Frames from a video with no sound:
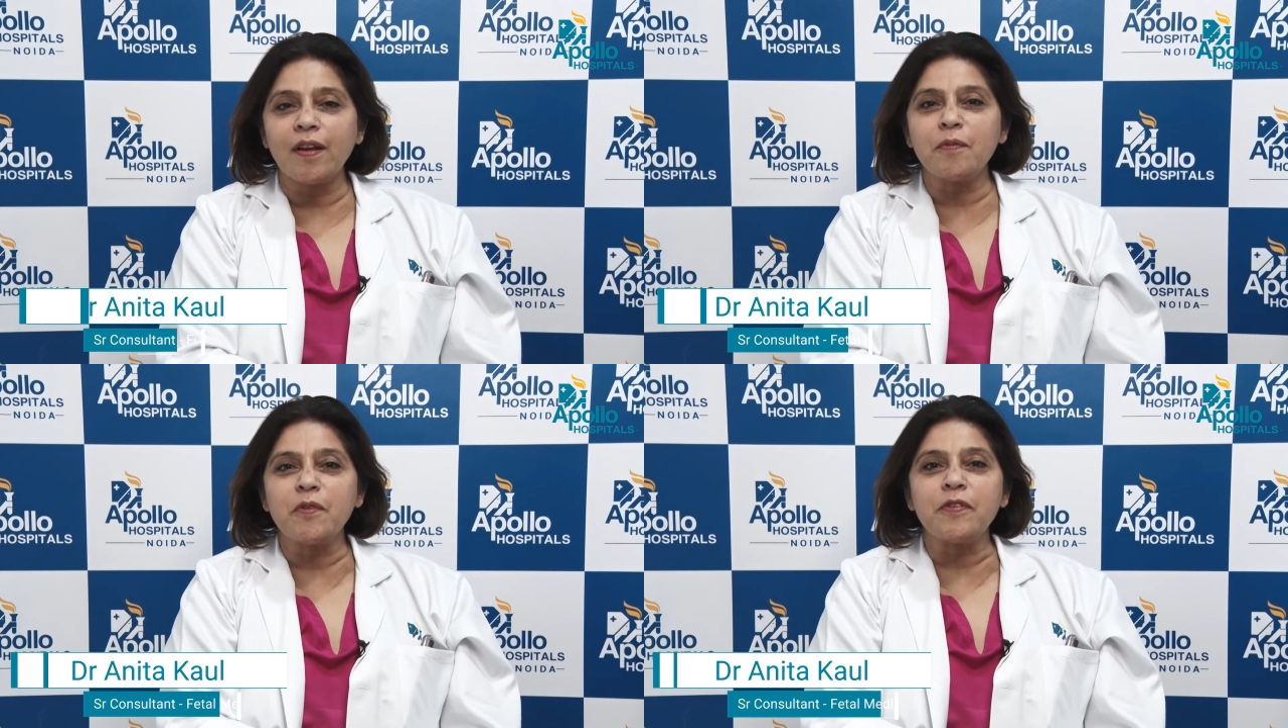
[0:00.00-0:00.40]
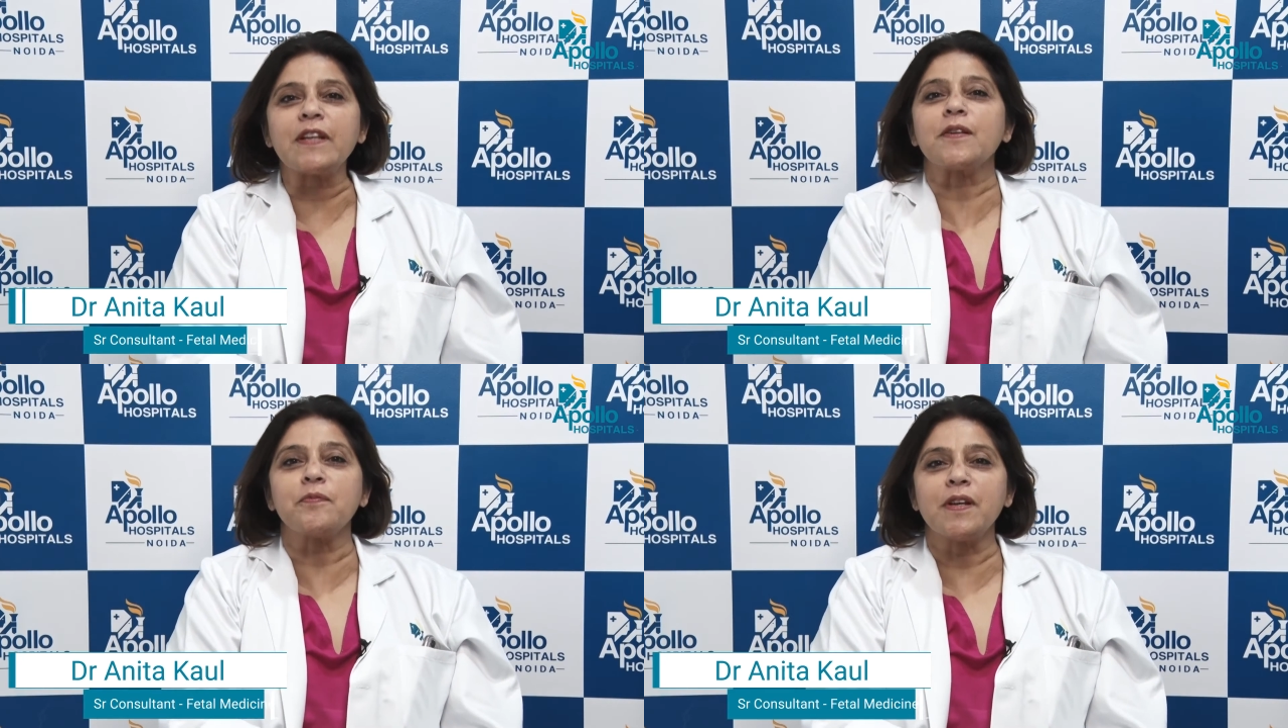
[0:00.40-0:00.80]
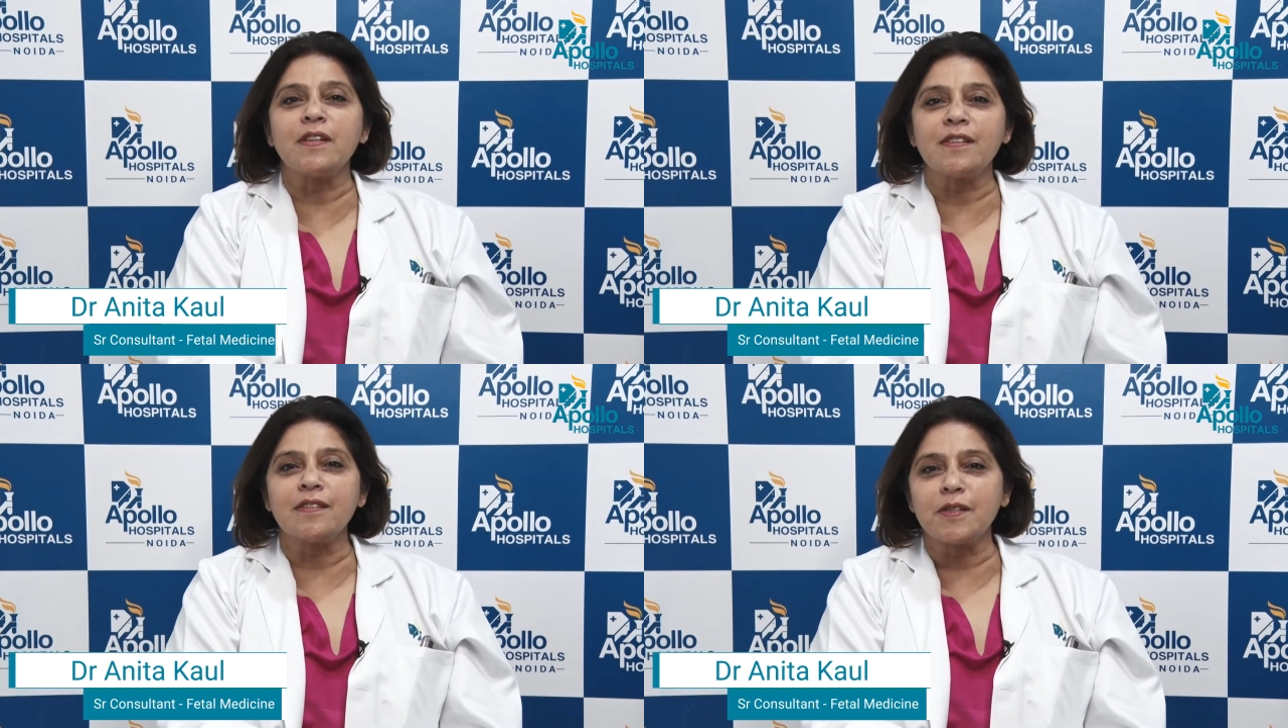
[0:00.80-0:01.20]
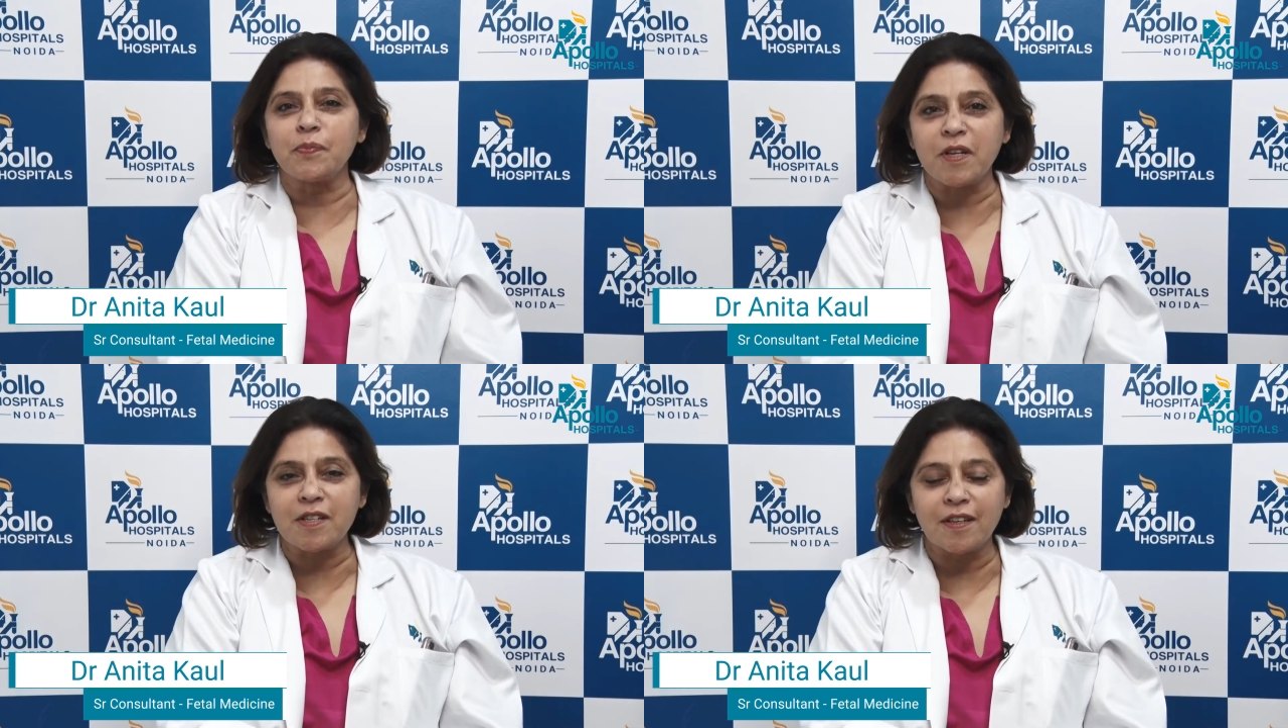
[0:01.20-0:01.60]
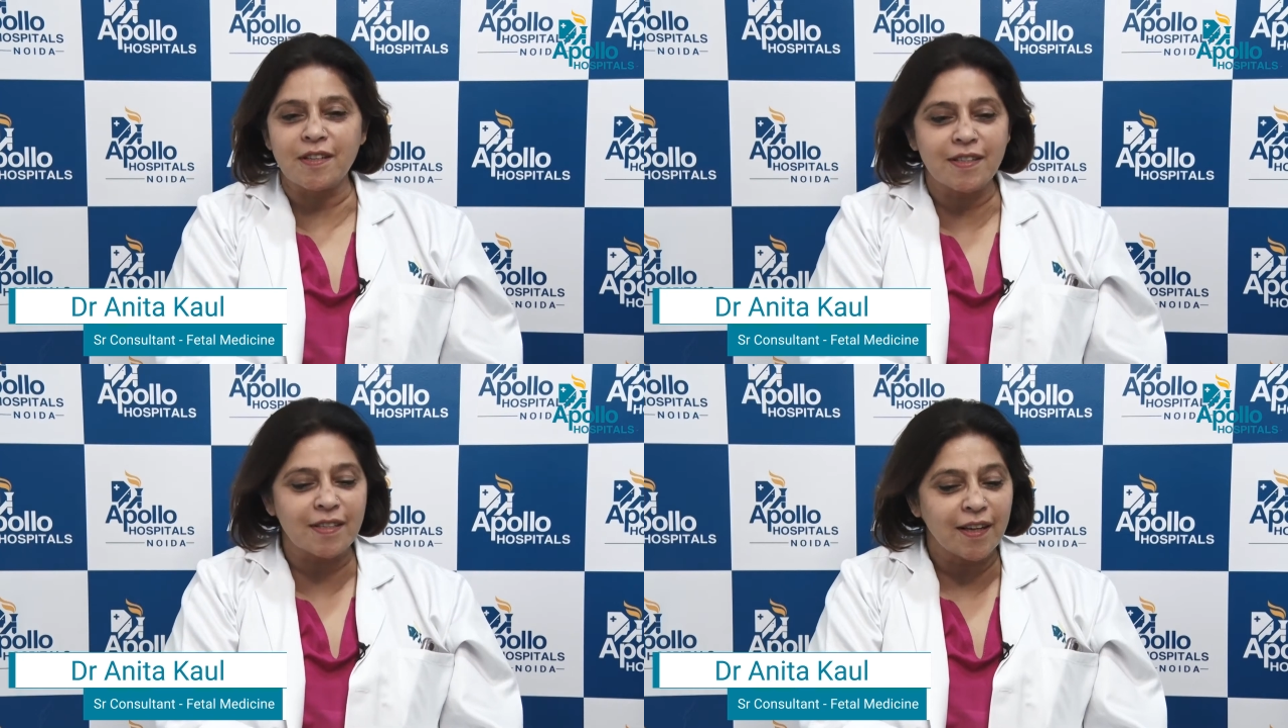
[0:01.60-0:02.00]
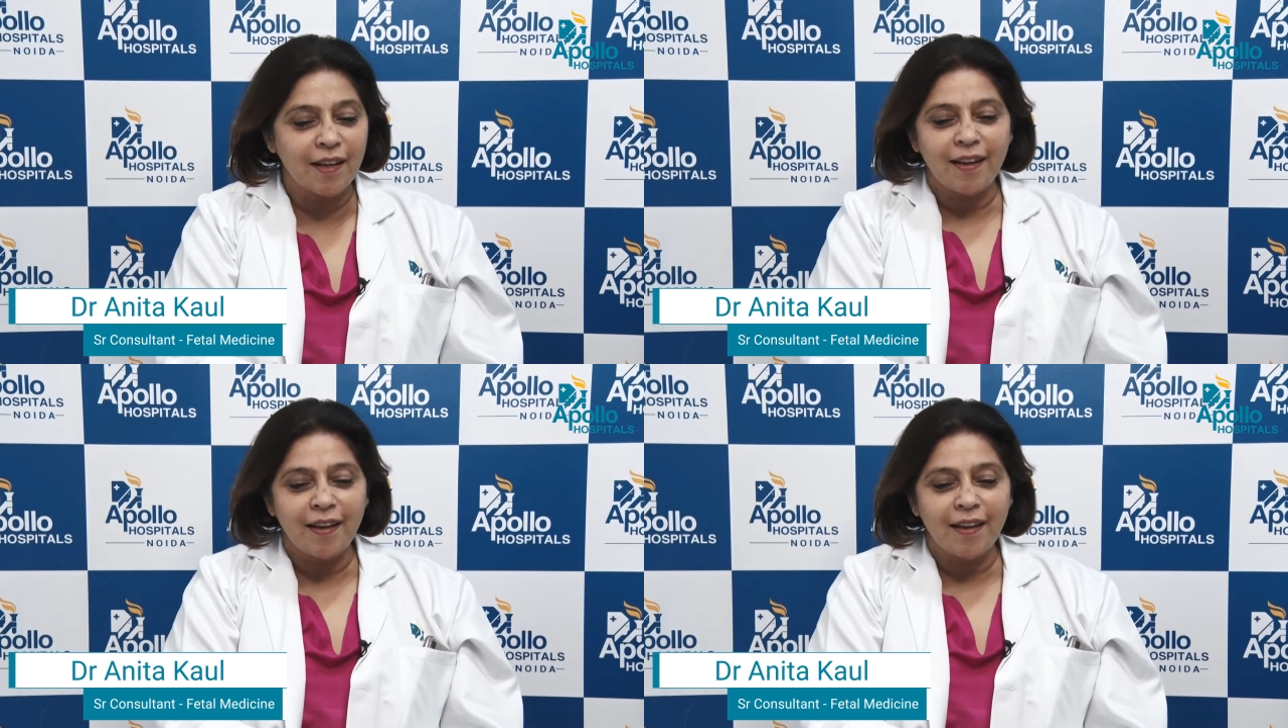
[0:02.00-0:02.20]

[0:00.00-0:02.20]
I'm a fetal medicine specialist,